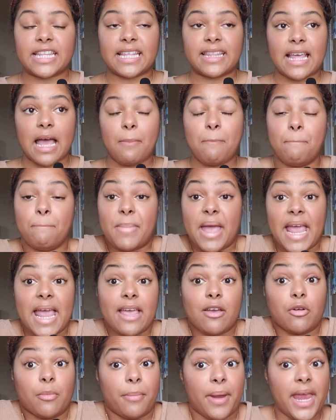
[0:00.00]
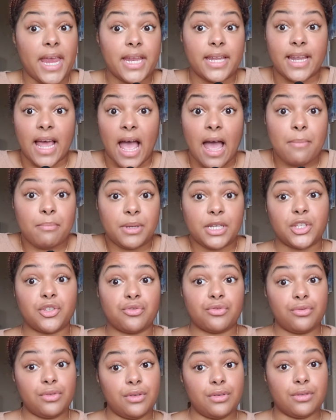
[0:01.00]
that that may or may not be
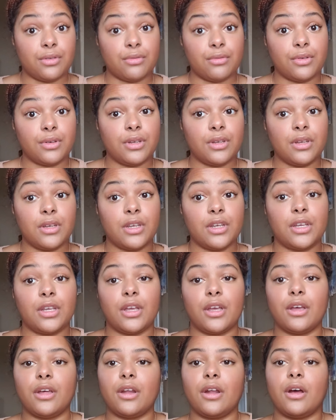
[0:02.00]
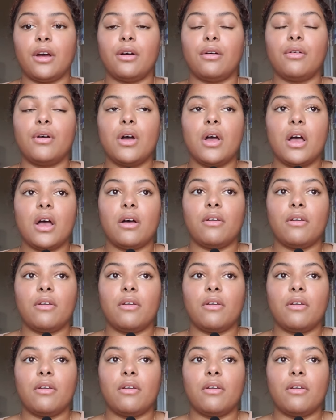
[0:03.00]
true, you know,